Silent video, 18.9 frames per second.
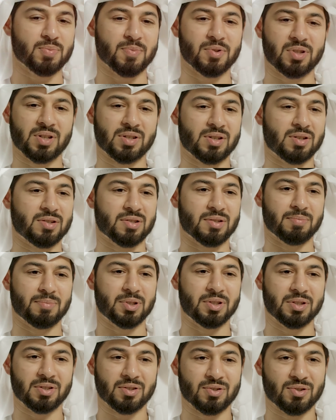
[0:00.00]
millionaires and
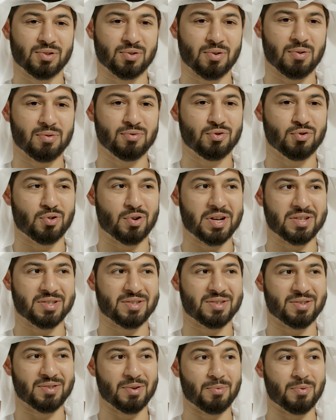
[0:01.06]
billionaires don't
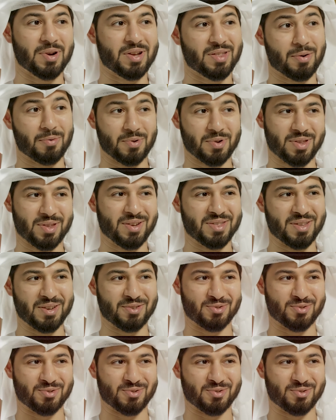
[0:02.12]
dress the way that we think they